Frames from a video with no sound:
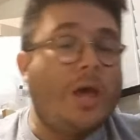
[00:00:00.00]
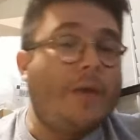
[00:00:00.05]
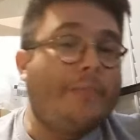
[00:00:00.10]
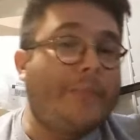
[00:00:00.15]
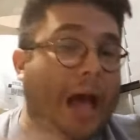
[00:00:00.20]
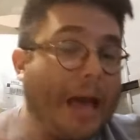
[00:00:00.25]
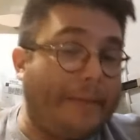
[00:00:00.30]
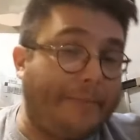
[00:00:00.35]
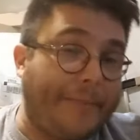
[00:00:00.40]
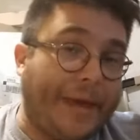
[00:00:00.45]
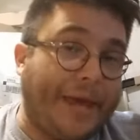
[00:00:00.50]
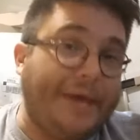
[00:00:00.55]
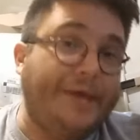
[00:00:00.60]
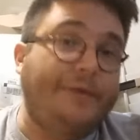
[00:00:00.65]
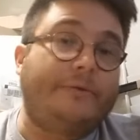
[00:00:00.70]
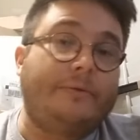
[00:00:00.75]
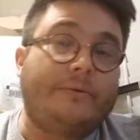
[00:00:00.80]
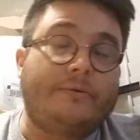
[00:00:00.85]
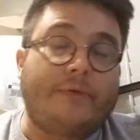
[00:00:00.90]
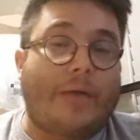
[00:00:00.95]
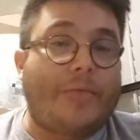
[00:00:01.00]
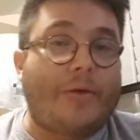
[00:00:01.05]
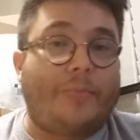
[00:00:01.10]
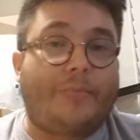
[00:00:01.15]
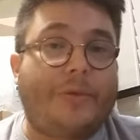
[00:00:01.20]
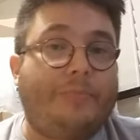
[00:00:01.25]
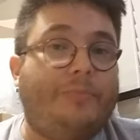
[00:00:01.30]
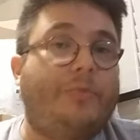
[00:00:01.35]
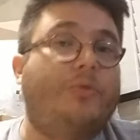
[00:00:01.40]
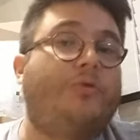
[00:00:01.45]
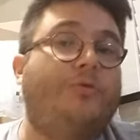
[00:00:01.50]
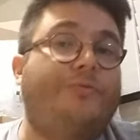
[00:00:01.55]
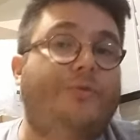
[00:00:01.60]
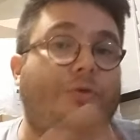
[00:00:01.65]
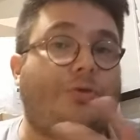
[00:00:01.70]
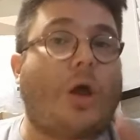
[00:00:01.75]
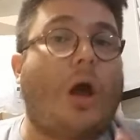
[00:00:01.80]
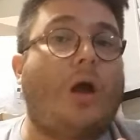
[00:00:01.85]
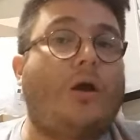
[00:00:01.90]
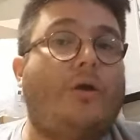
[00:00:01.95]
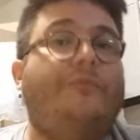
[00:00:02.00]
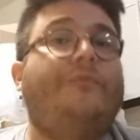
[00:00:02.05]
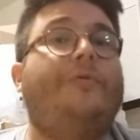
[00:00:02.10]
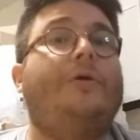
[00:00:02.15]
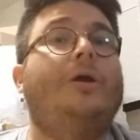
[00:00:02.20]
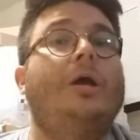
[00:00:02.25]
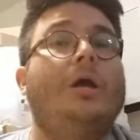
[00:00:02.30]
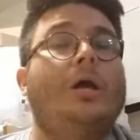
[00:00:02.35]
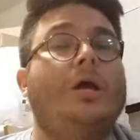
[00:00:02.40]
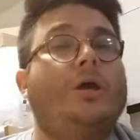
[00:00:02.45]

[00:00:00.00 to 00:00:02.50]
Now I paint. Other people do photography.